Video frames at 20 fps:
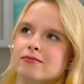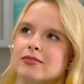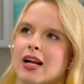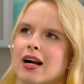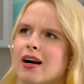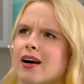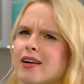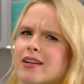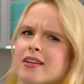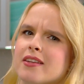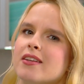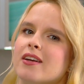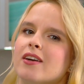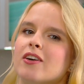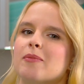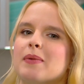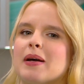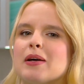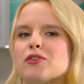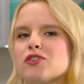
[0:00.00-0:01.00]
I don't
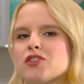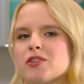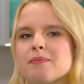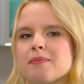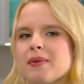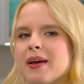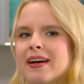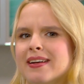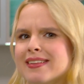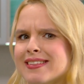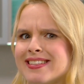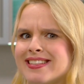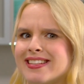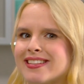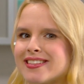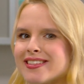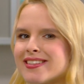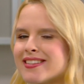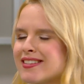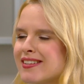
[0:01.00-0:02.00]
know about Japan
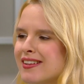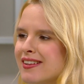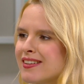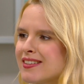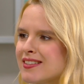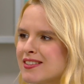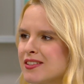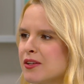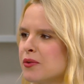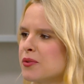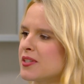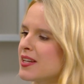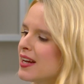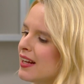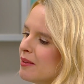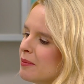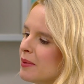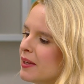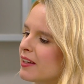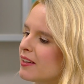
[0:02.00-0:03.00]
statistics, so
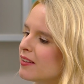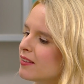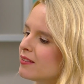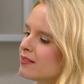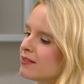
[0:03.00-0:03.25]
tell me.